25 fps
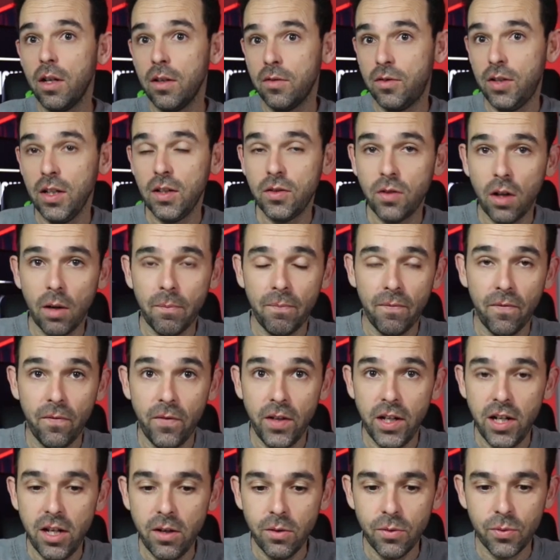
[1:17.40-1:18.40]
TikTok
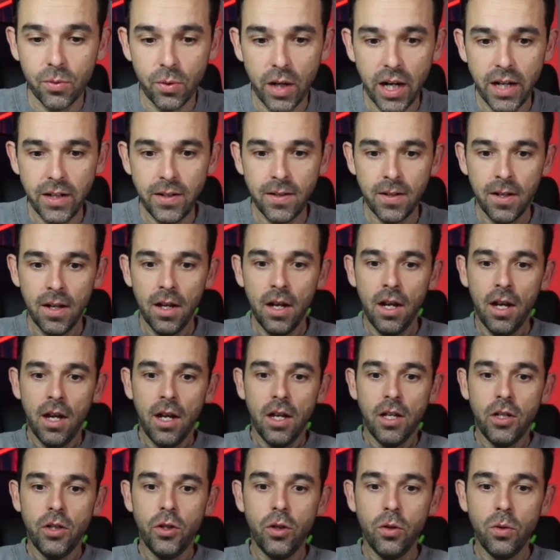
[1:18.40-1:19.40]
videos, right?
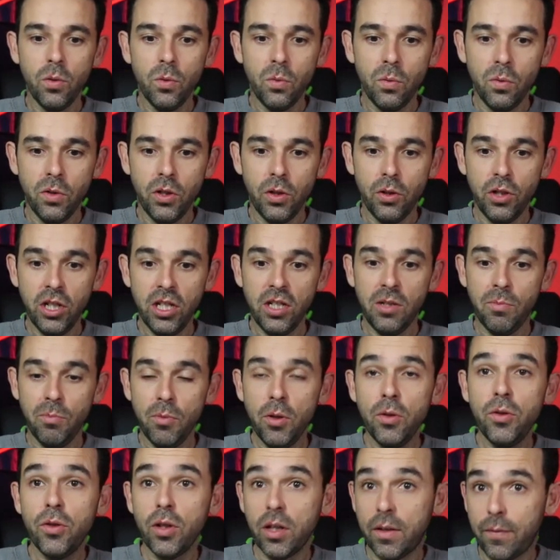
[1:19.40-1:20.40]
You need
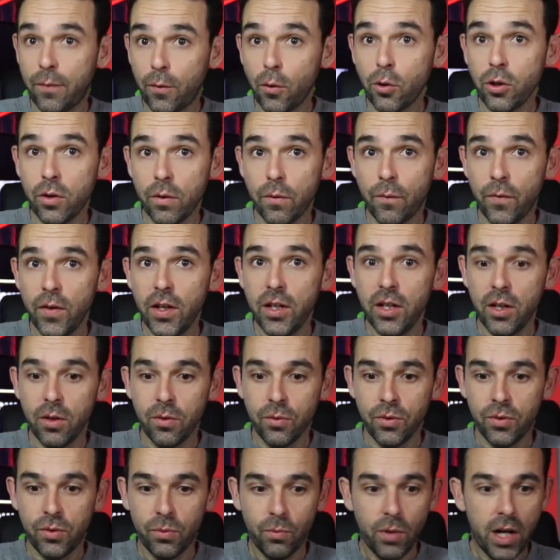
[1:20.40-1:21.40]
music for your
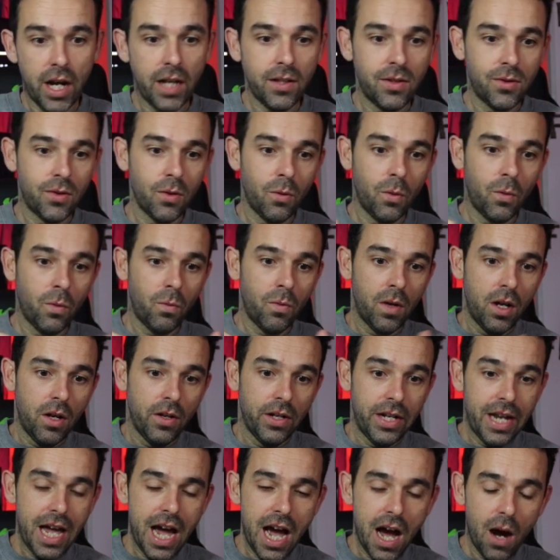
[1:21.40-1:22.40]
videos, right? So
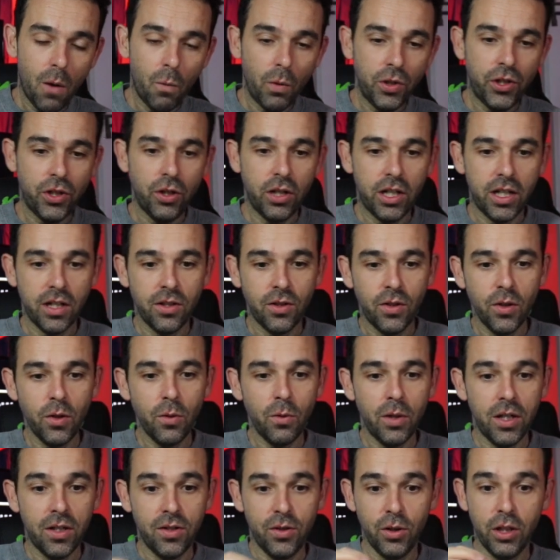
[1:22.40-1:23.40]
now what you can do
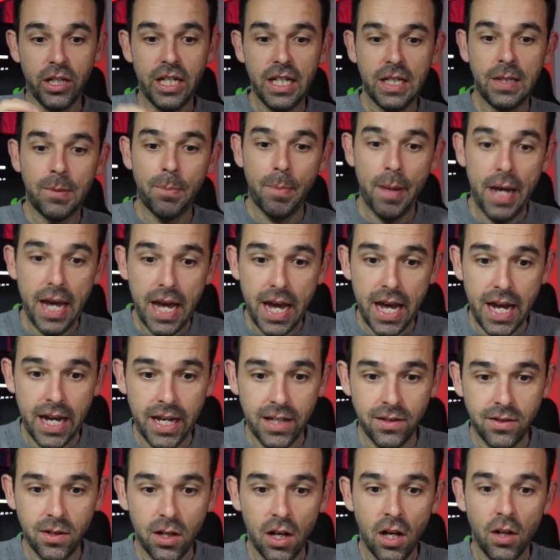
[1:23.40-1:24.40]
is you get
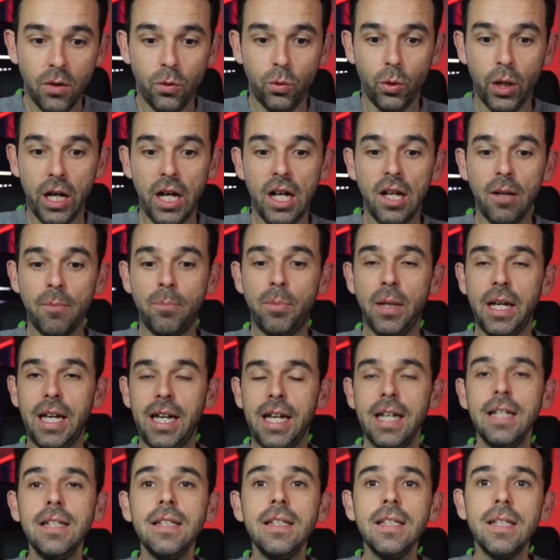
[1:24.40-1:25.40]
paid to help
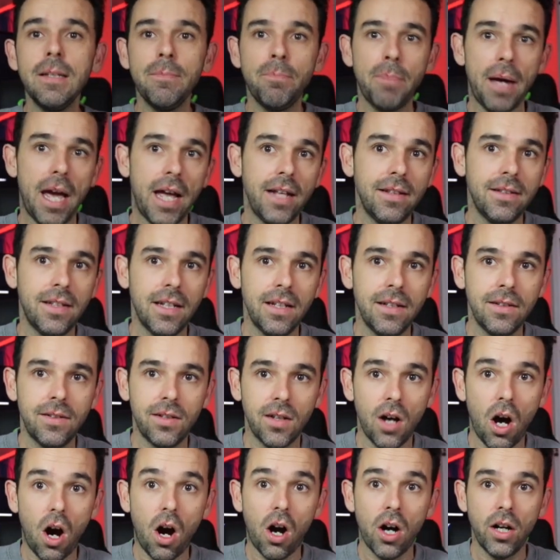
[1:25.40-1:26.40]
independent
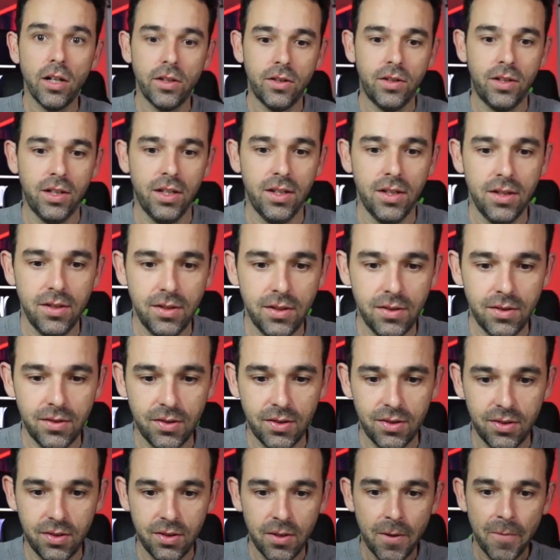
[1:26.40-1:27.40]

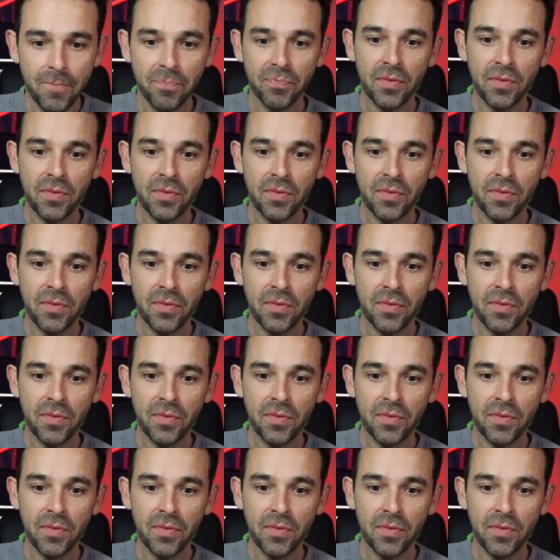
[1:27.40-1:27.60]
artists